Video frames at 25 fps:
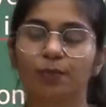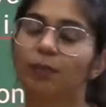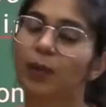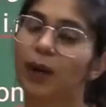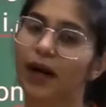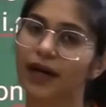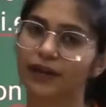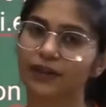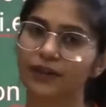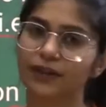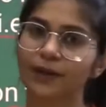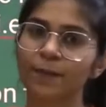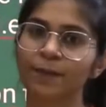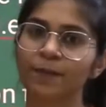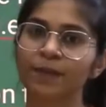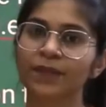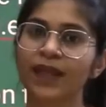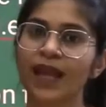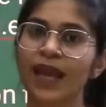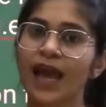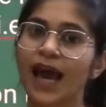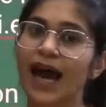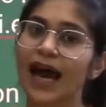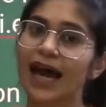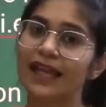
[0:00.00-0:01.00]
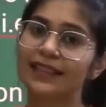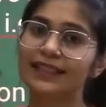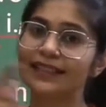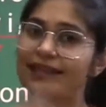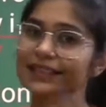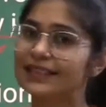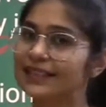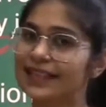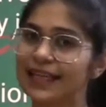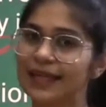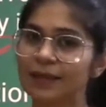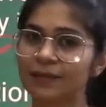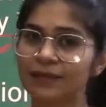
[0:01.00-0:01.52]
But at the
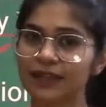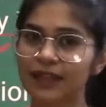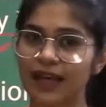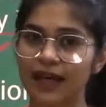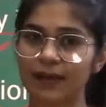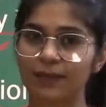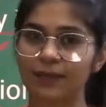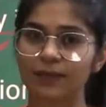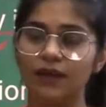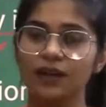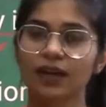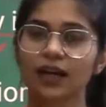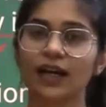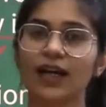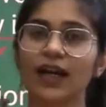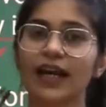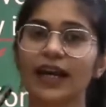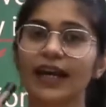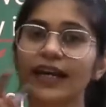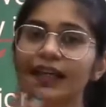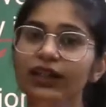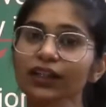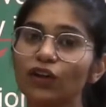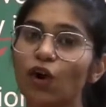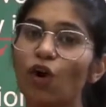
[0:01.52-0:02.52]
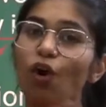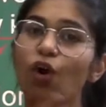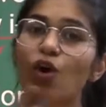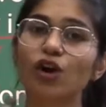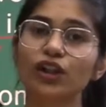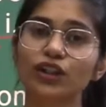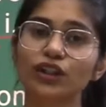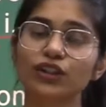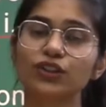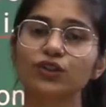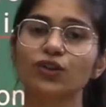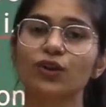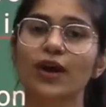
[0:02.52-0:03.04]
same time, it
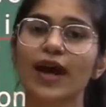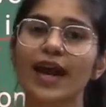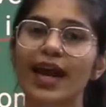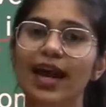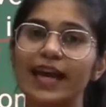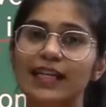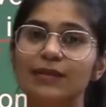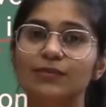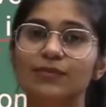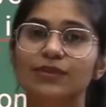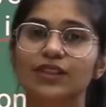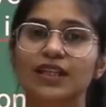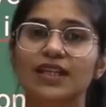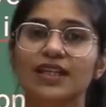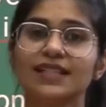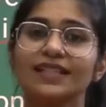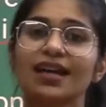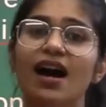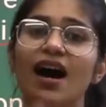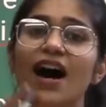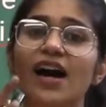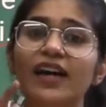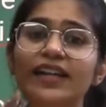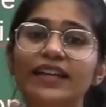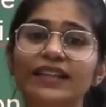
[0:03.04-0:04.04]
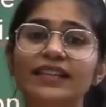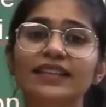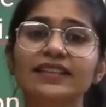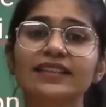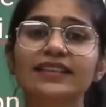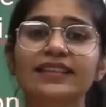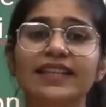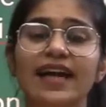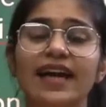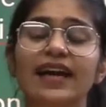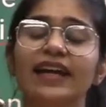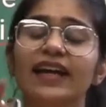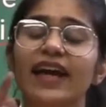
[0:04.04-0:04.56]
also helps us
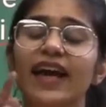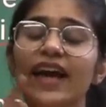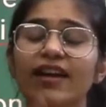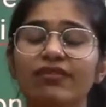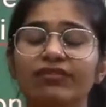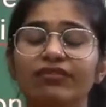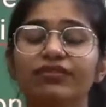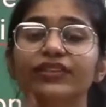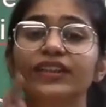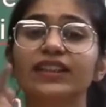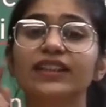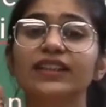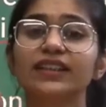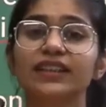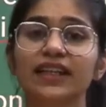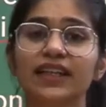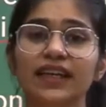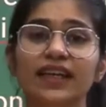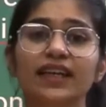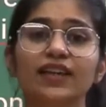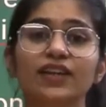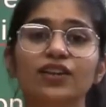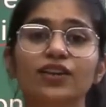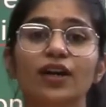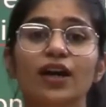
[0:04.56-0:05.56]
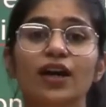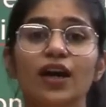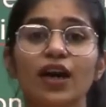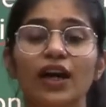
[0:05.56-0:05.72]
understand everything.